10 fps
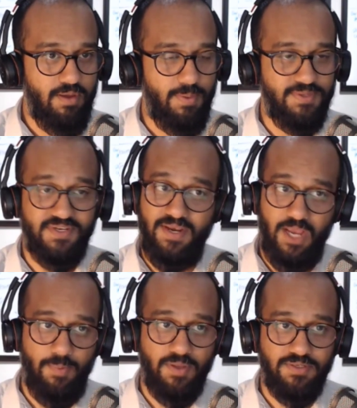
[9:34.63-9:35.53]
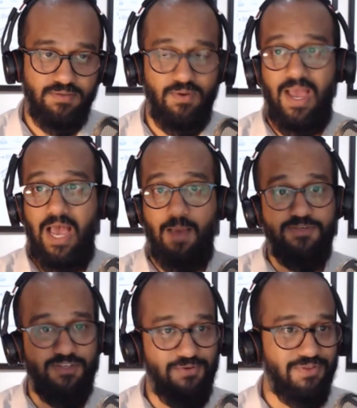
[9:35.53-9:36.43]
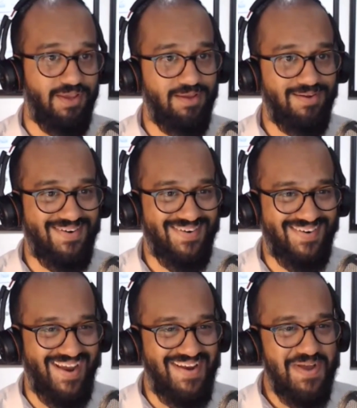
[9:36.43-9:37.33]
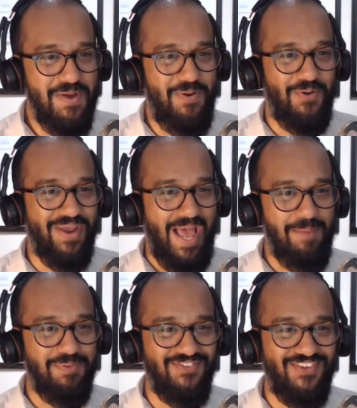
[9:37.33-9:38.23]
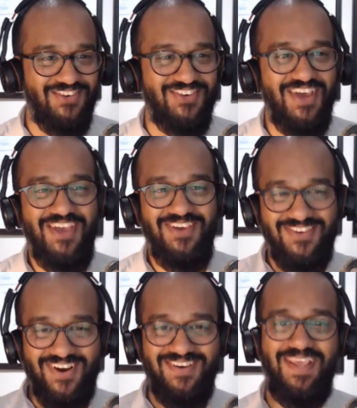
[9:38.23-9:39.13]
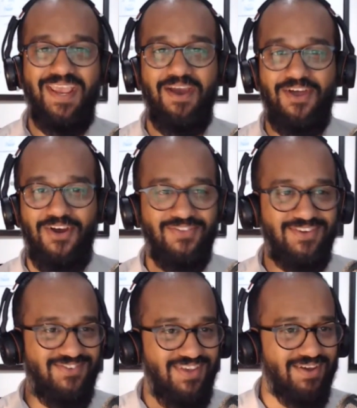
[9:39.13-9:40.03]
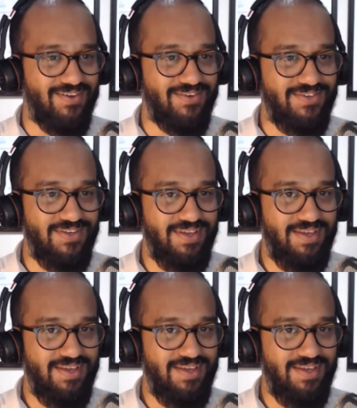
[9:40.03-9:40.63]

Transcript: And they say, can you help us? Absolutely. Right. Well, what happens is you start taking on all these deals